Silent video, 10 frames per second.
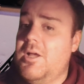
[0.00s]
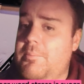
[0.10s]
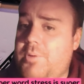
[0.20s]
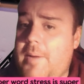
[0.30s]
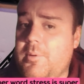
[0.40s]

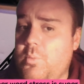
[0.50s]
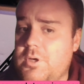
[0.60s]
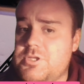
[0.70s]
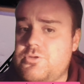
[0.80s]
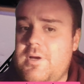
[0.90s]
Proper word
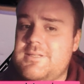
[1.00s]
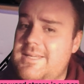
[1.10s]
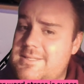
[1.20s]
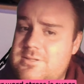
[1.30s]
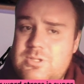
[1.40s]
stress
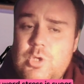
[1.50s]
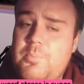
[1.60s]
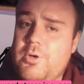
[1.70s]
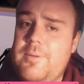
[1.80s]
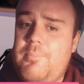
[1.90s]
is super
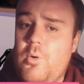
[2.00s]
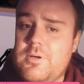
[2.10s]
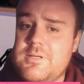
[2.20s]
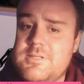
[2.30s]
important